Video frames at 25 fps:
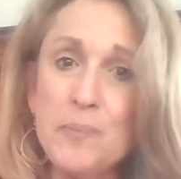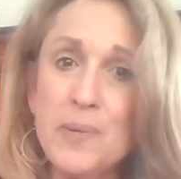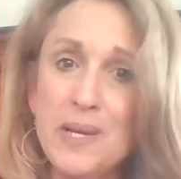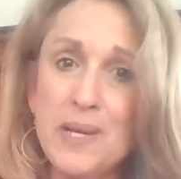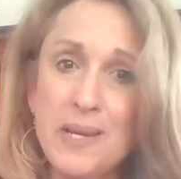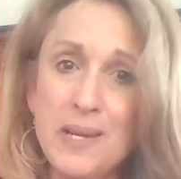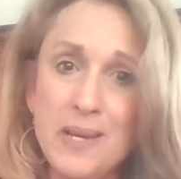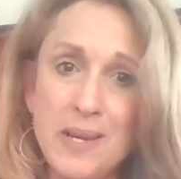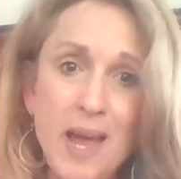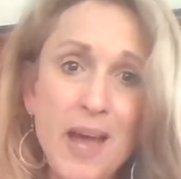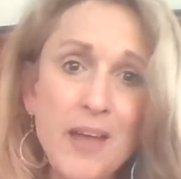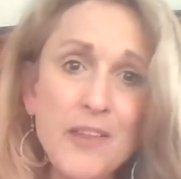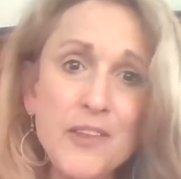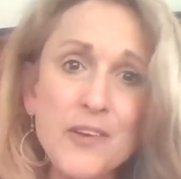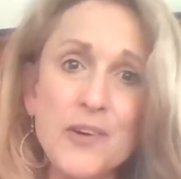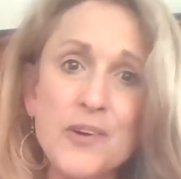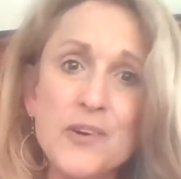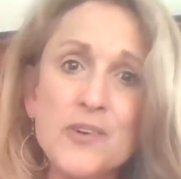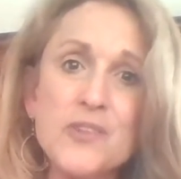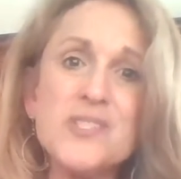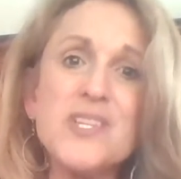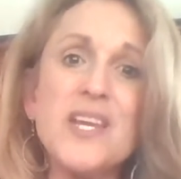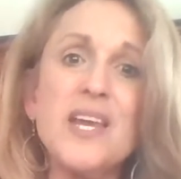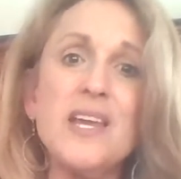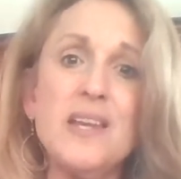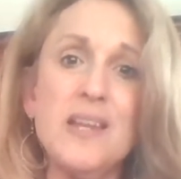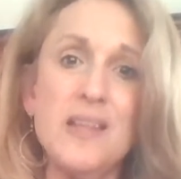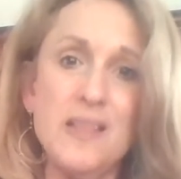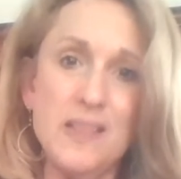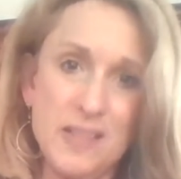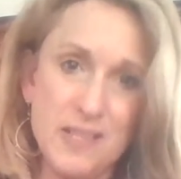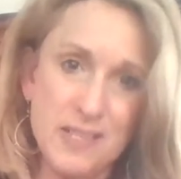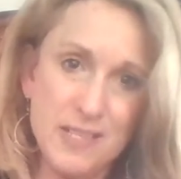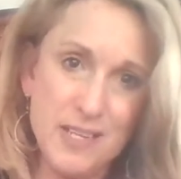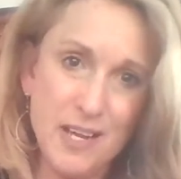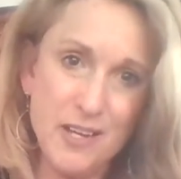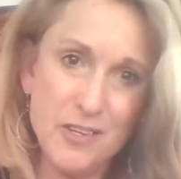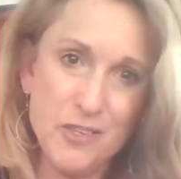but in others and in
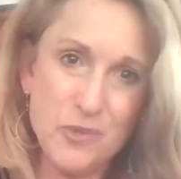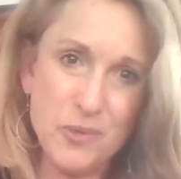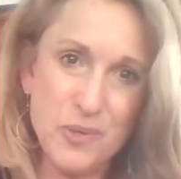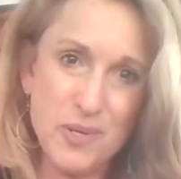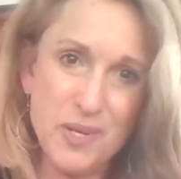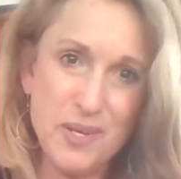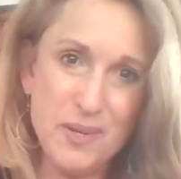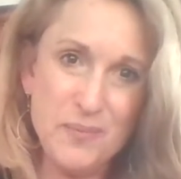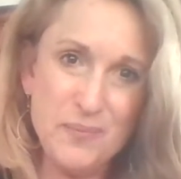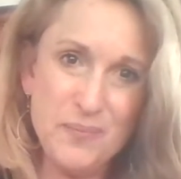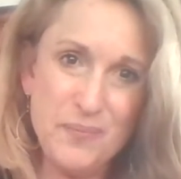this country.